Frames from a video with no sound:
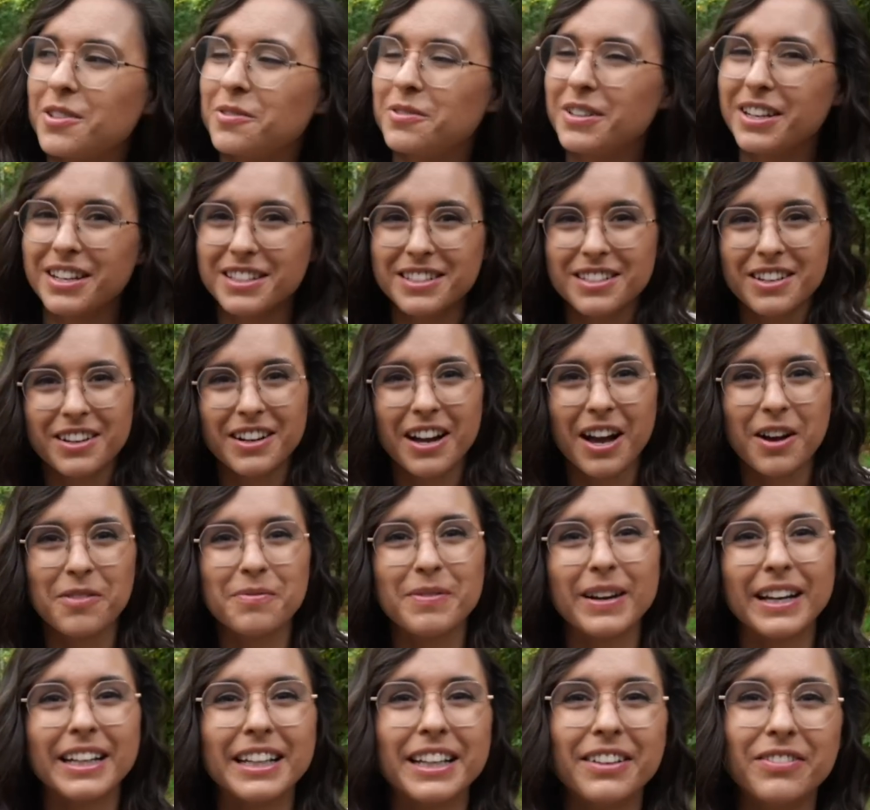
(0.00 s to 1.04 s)
I'm gonna start out
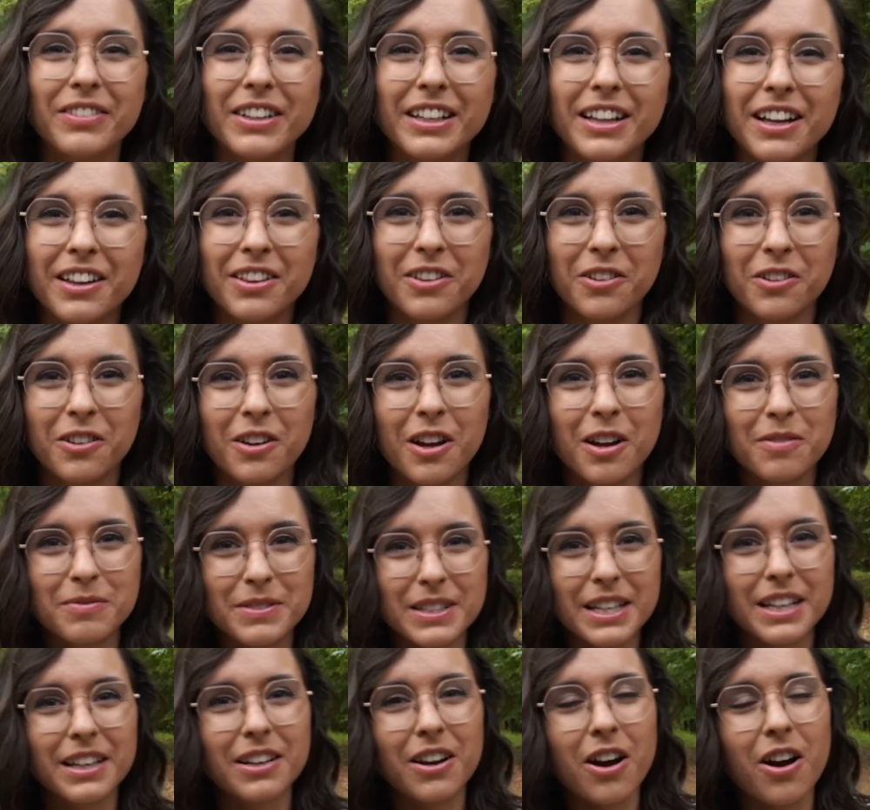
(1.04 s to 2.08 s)
by giving a little
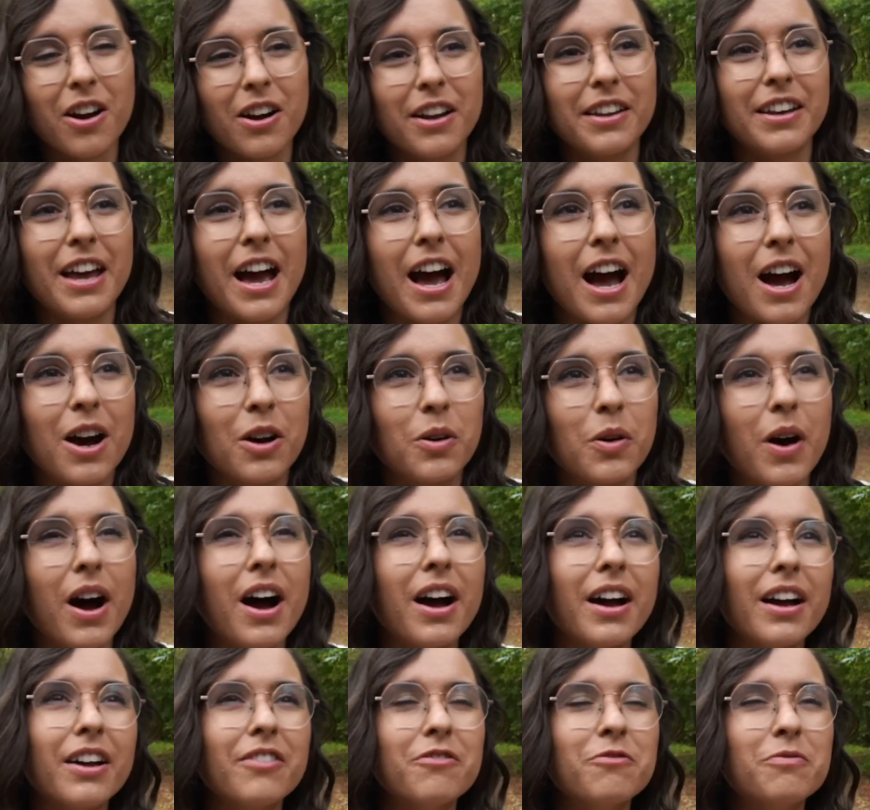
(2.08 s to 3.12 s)
update on how
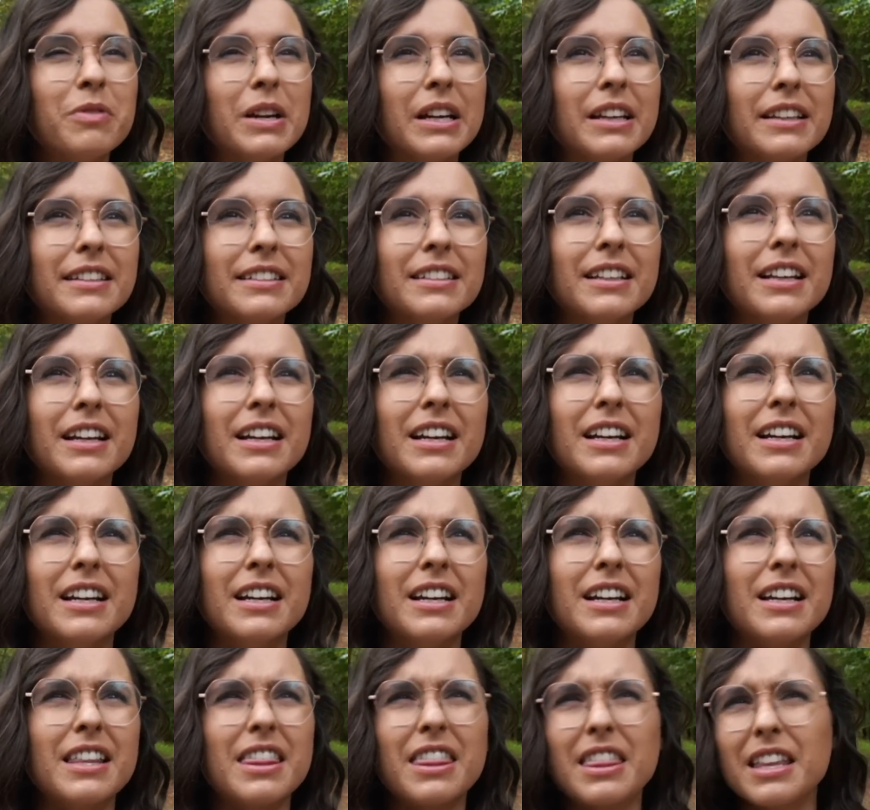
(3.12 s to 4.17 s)
I've been
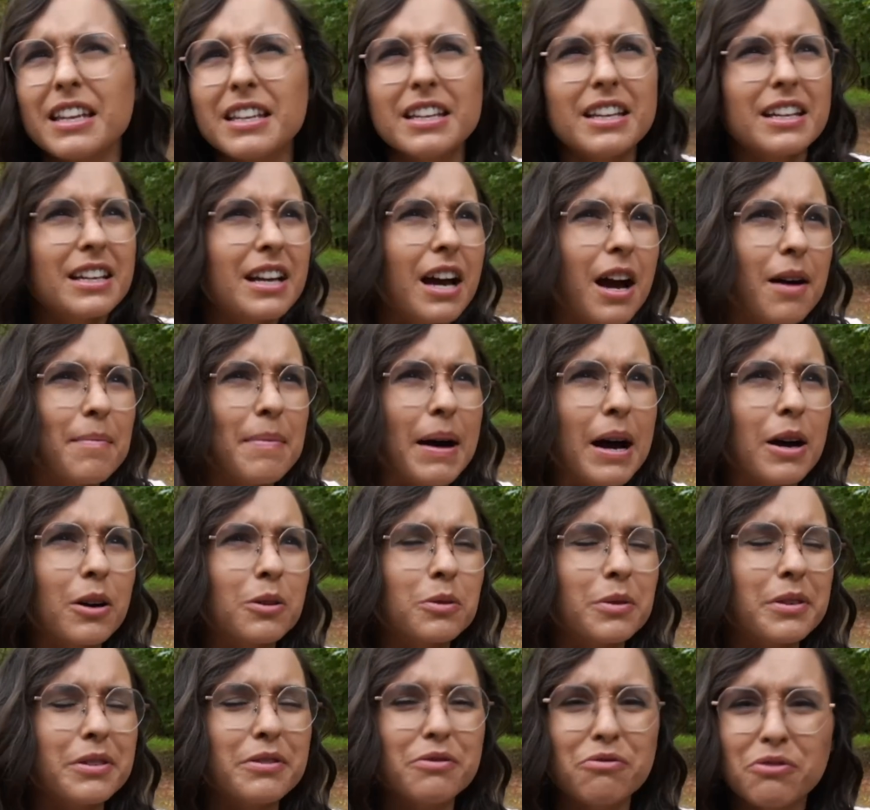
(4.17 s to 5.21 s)
thinking about
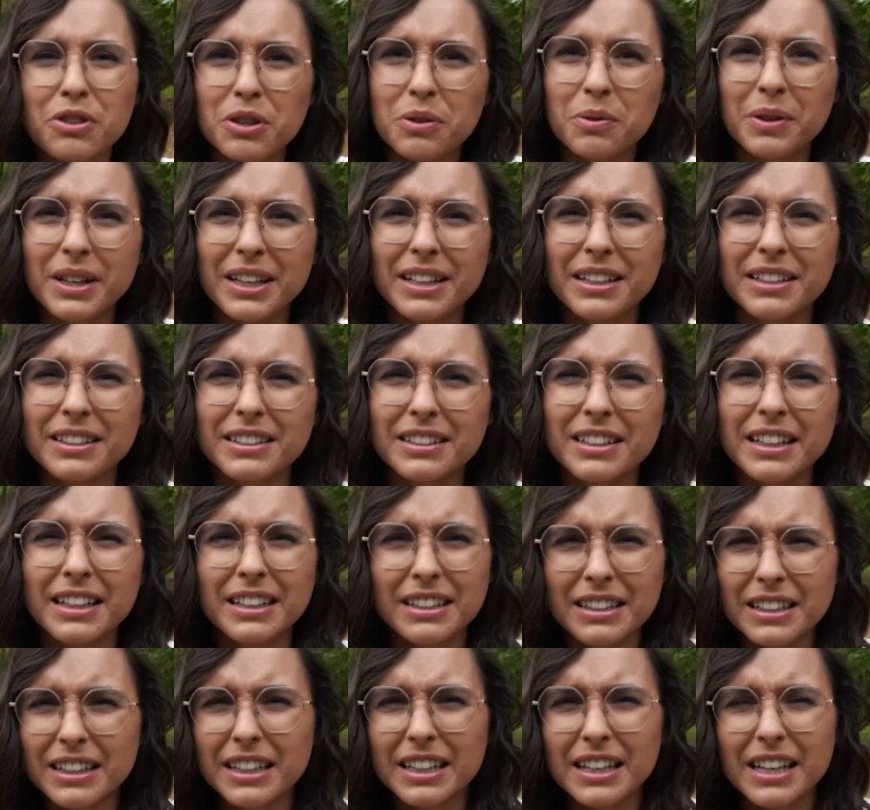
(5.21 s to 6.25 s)
reviewing
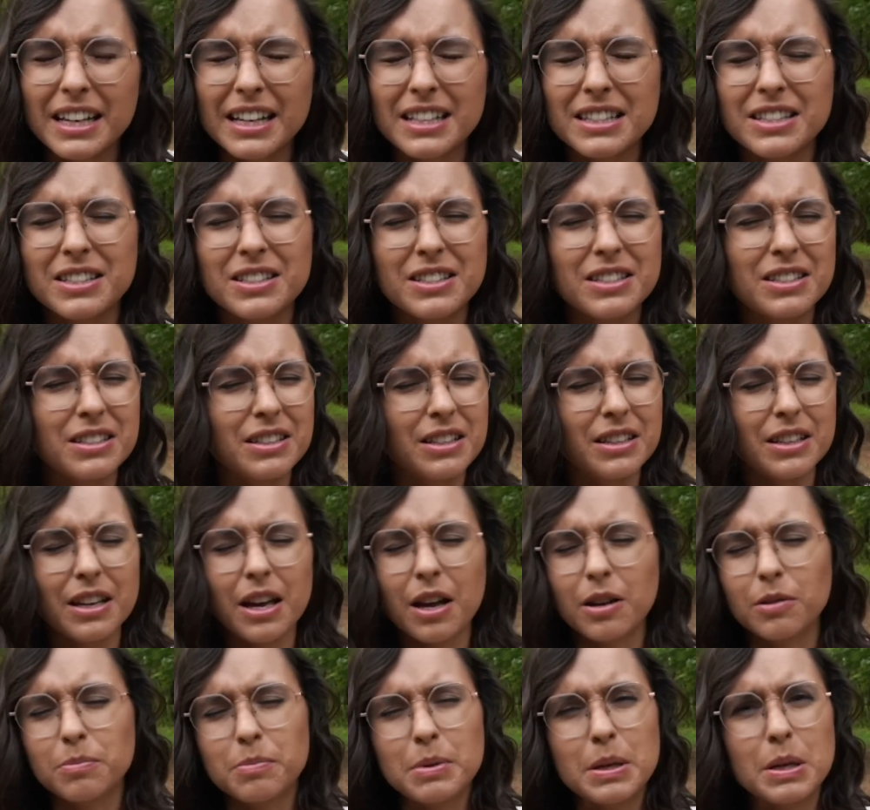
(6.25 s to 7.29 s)
lately.
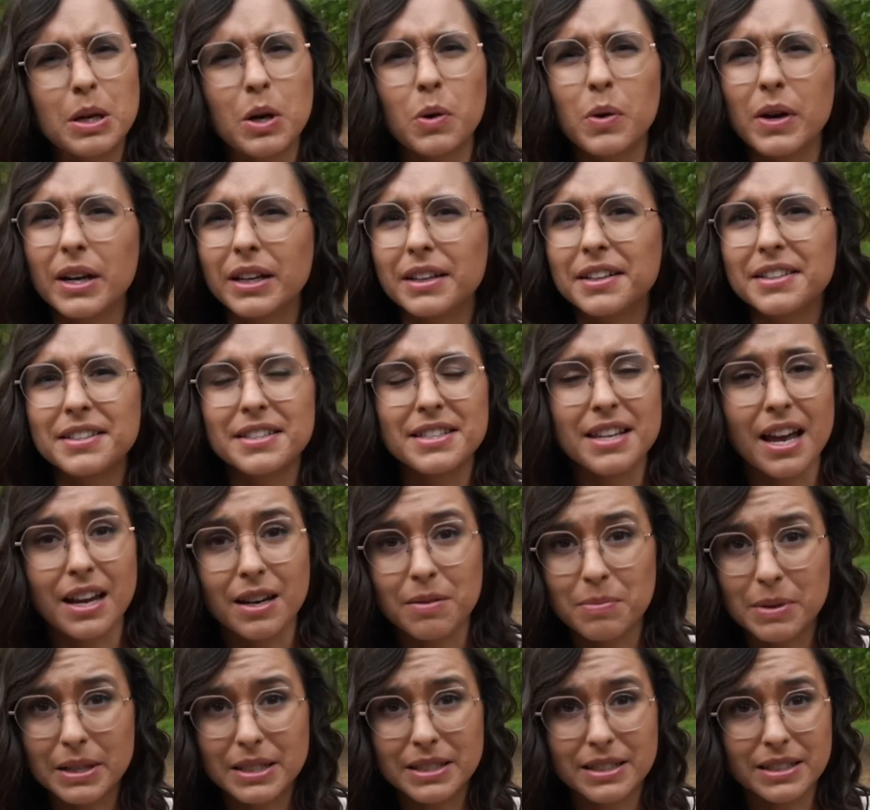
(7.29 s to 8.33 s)
It'll be quick. It's not a
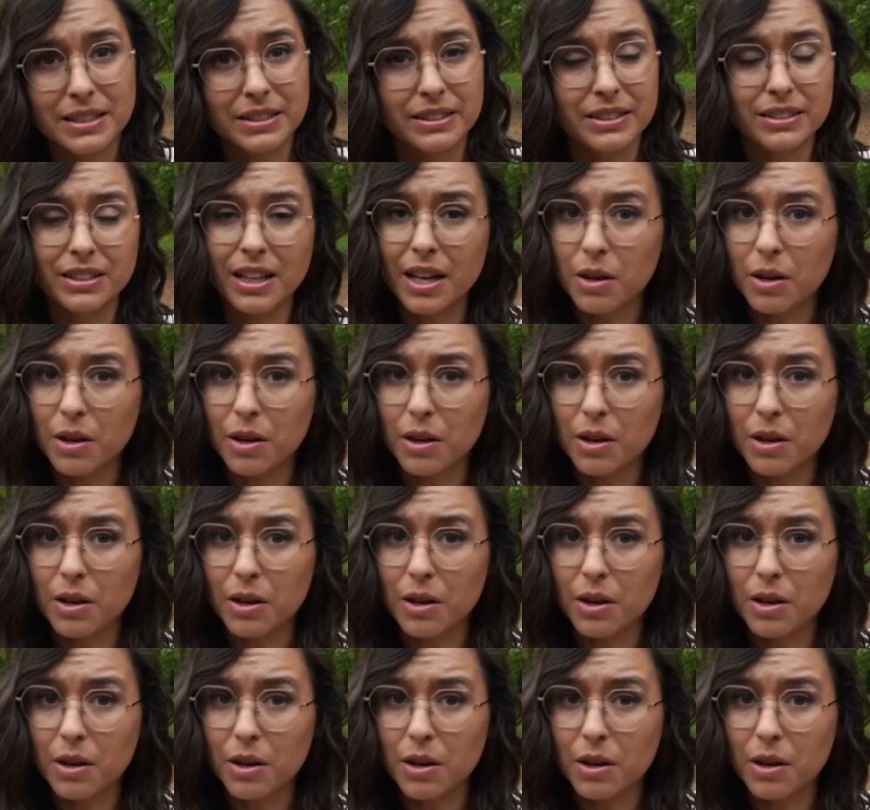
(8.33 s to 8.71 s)
big deal.